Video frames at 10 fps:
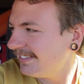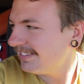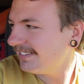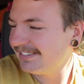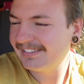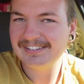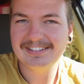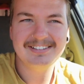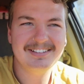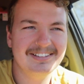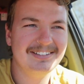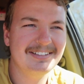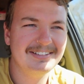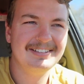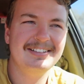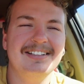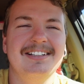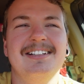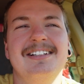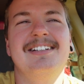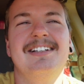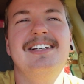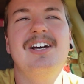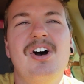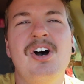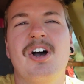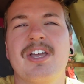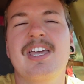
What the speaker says: on a rock and it can become like a cyst inside their foot.